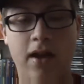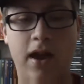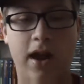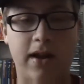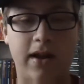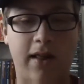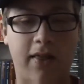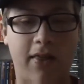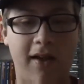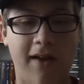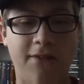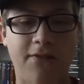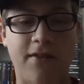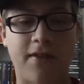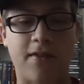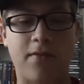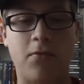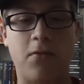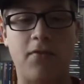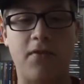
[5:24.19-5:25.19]
And I love
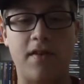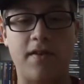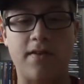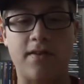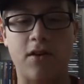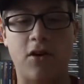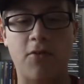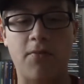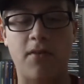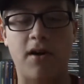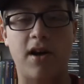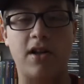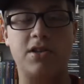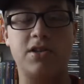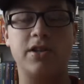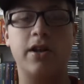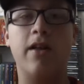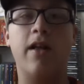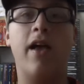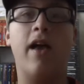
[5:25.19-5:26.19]
this movie so
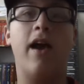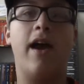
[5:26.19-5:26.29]
much.